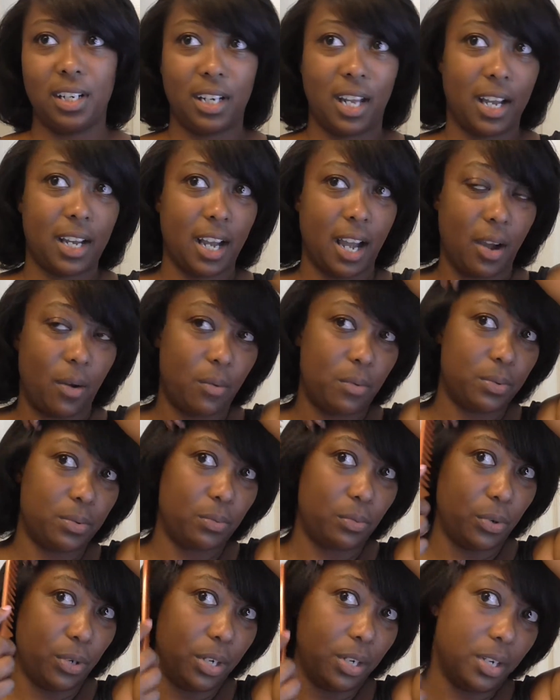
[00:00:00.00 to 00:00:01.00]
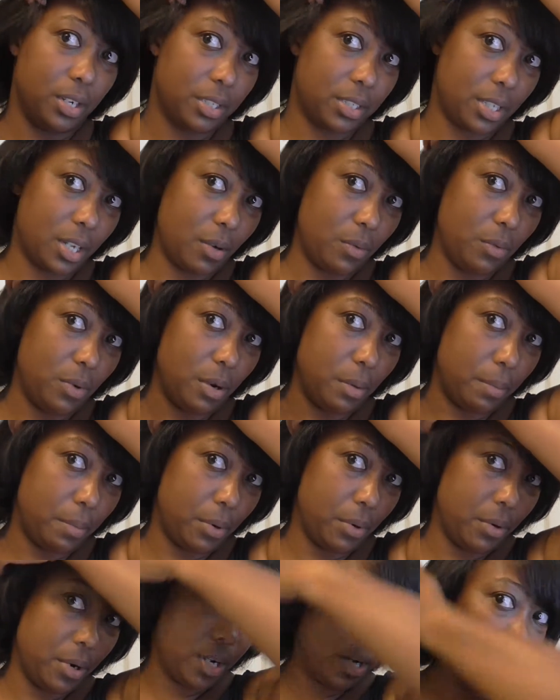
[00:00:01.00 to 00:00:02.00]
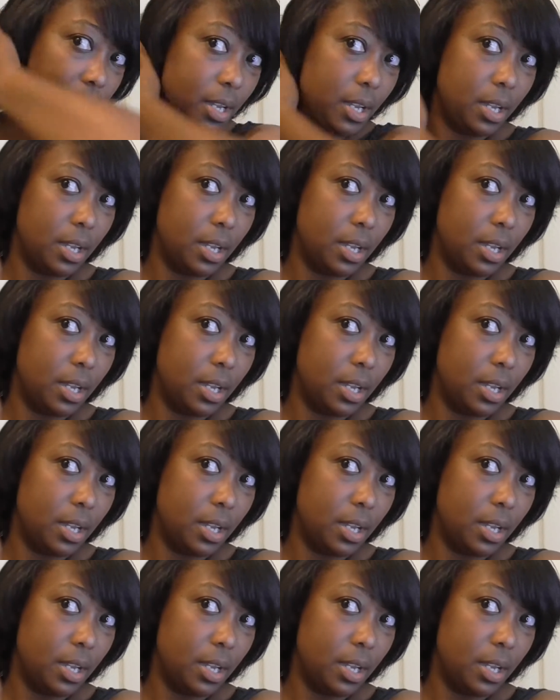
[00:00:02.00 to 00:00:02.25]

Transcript: like I was at one point.